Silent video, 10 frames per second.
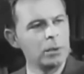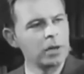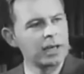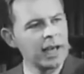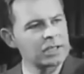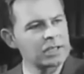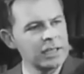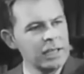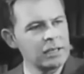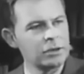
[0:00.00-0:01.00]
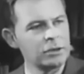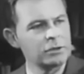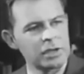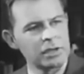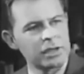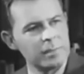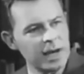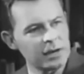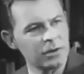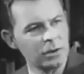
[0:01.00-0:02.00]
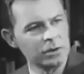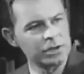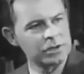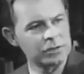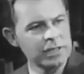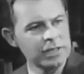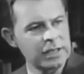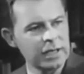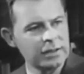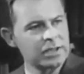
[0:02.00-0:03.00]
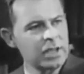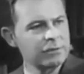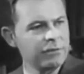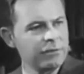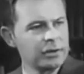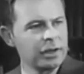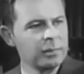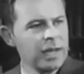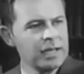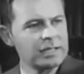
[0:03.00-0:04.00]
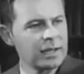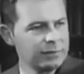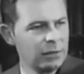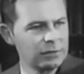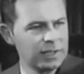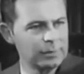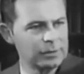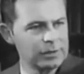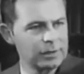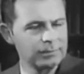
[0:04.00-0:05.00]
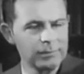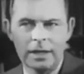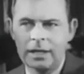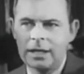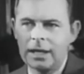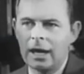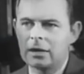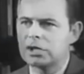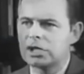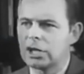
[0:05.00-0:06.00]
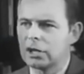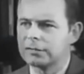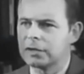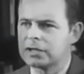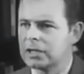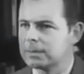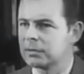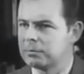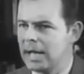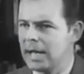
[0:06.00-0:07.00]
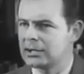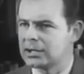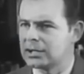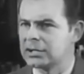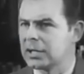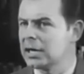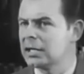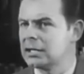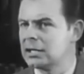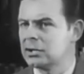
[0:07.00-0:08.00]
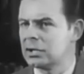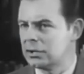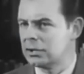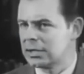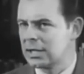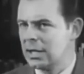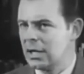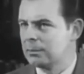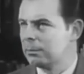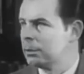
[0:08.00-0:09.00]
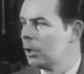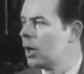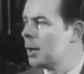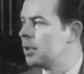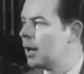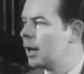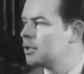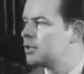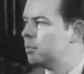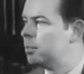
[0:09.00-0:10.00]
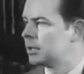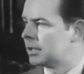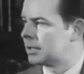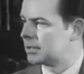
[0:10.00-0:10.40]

how to pour gasoline into utility manholes in the streets to set fire to the main telephone cables, how to put sulfur tips from matches into air conditioning units and blow up large